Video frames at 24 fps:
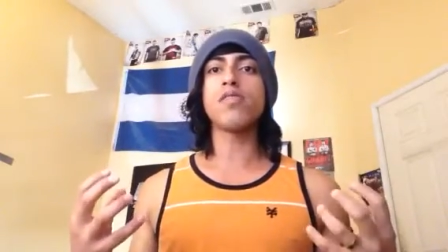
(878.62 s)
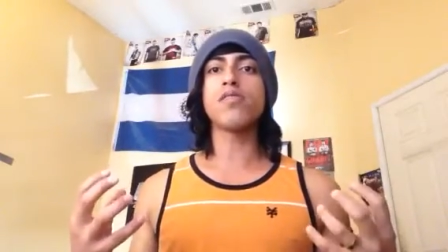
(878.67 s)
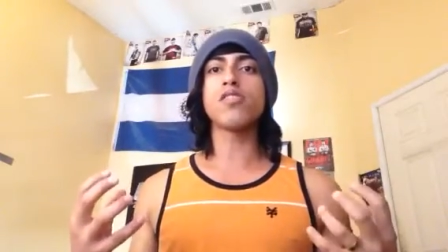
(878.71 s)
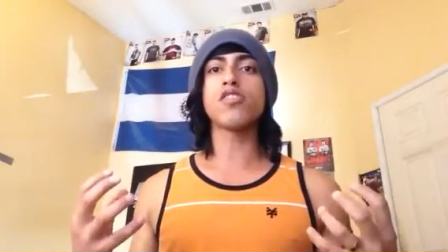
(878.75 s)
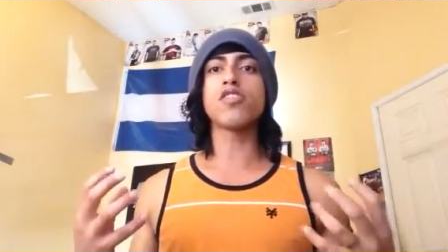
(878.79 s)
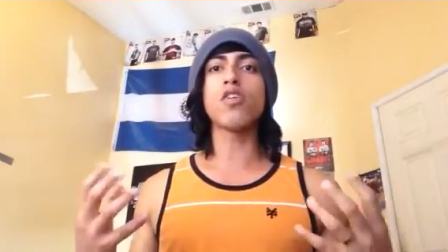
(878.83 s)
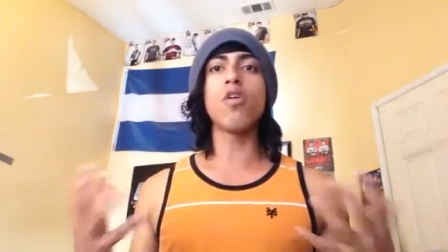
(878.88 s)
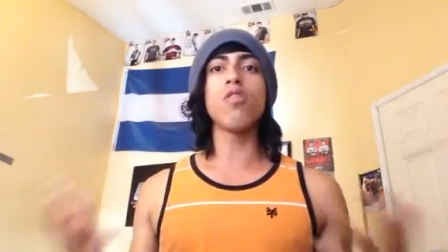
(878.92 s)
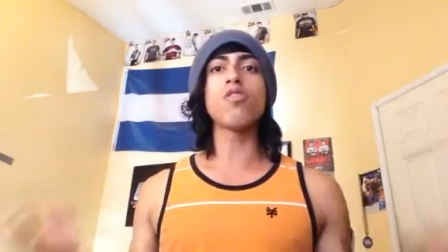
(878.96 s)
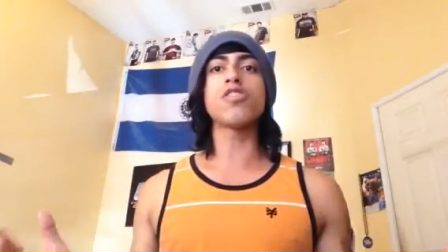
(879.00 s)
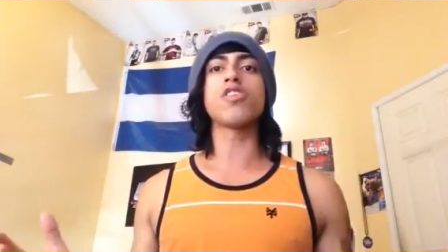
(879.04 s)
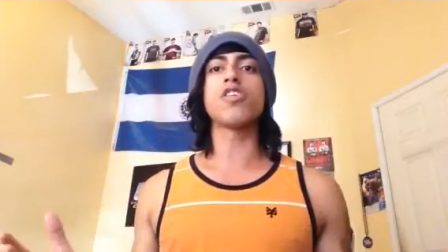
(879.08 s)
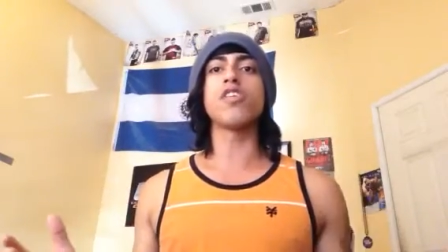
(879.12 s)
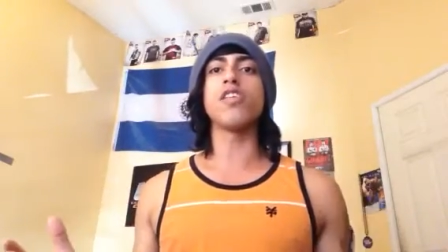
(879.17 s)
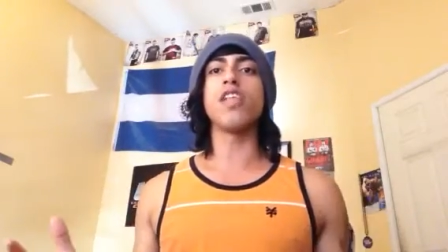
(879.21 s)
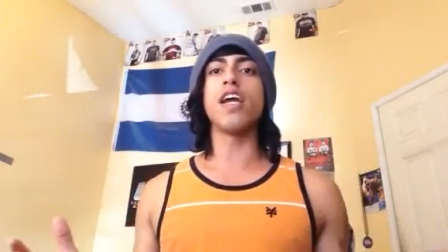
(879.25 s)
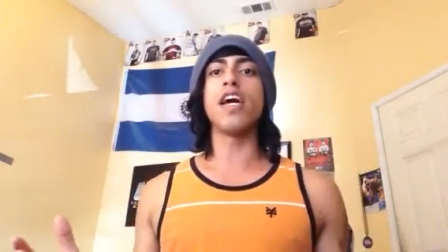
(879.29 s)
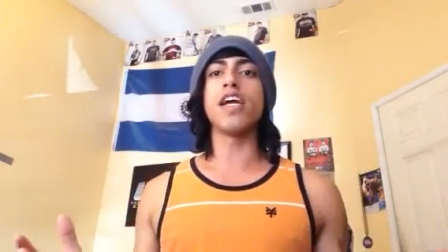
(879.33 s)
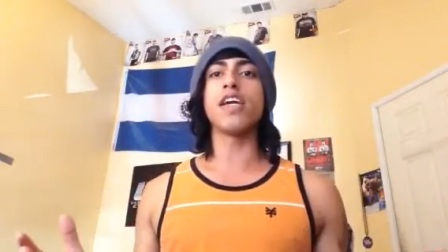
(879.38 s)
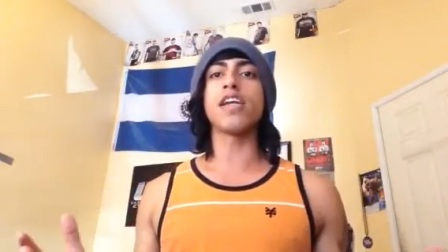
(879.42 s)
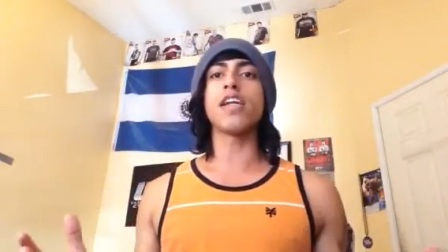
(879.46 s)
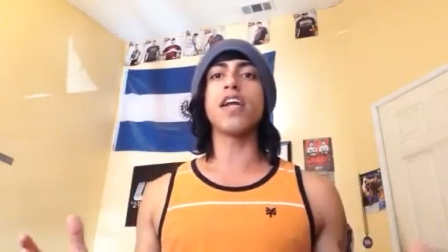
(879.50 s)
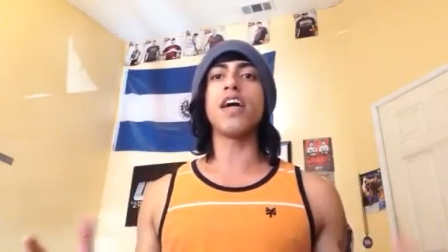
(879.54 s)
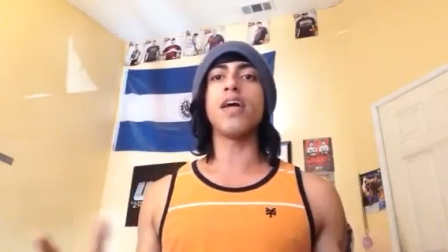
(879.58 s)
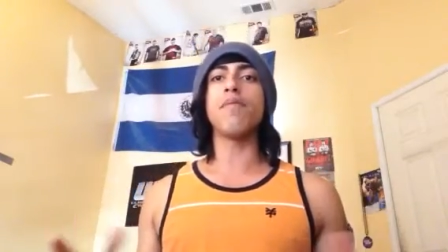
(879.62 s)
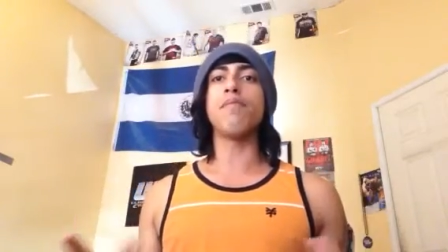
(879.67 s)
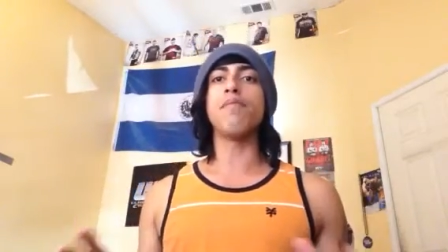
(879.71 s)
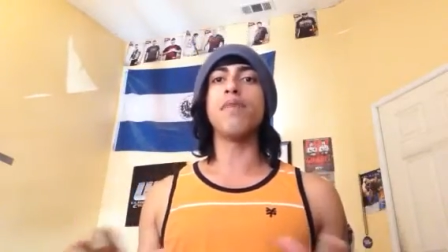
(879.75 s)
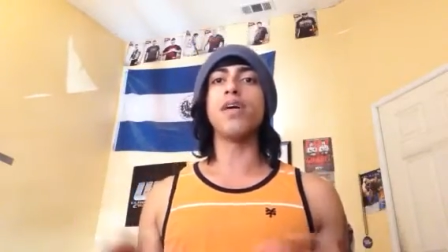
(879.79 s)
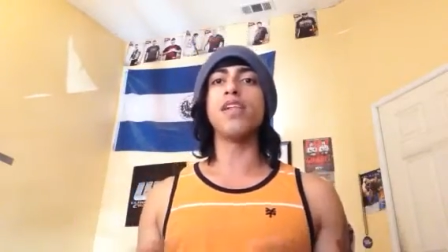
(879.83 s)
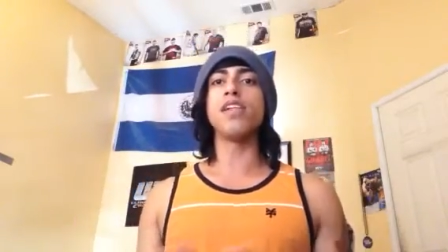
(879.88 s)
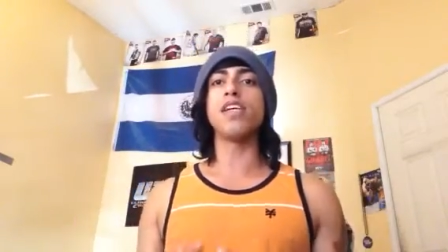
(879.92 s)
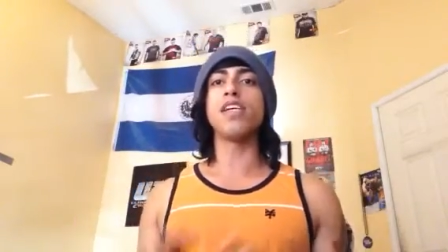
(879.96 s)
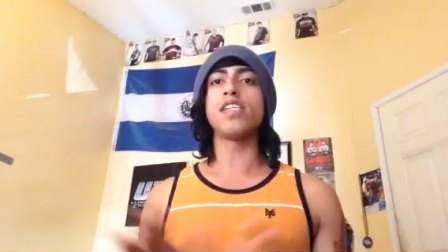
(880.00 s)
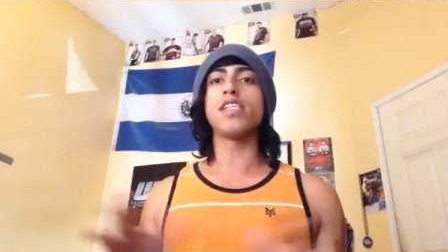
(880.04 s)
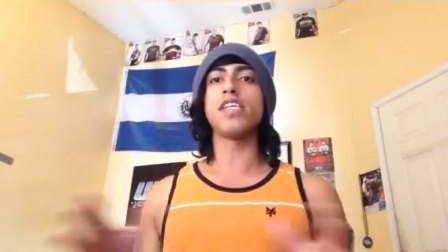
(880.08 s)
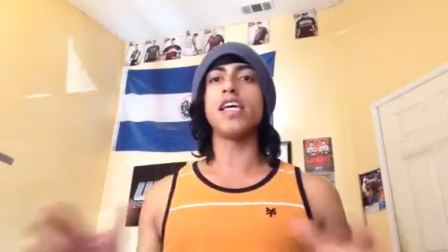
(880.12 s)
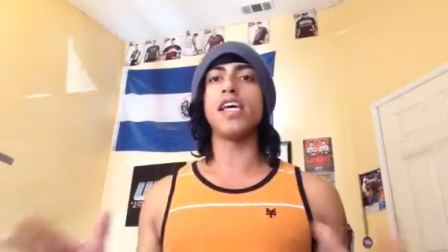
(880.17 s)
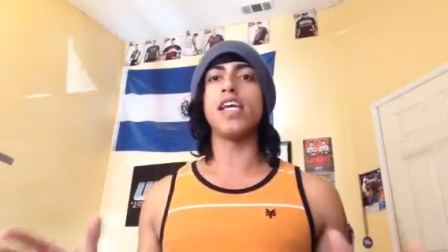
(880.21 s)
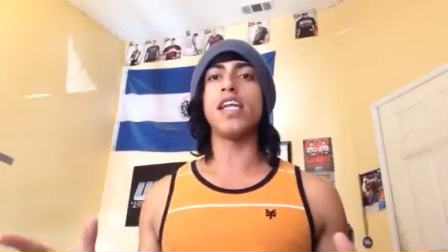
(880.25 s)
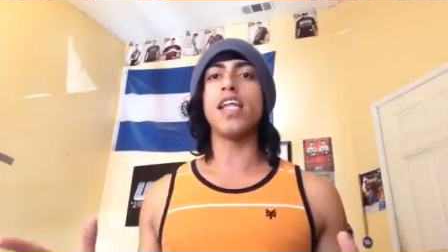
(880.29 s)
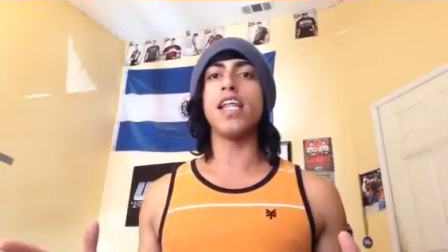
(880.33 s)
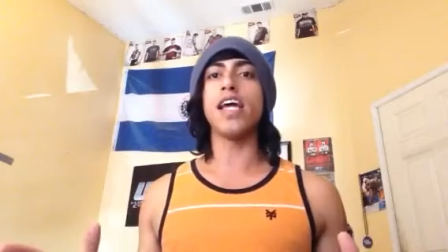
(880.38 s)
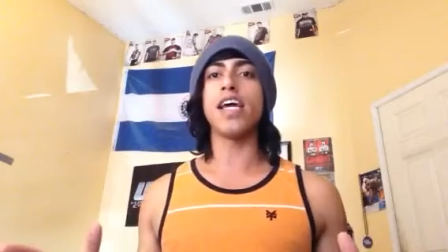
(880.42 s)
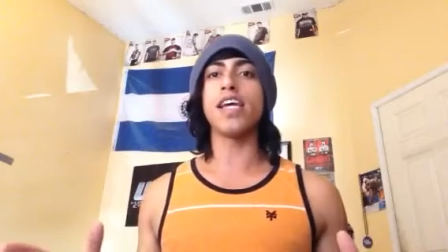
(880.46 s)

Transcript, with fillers: soldier like, not militant,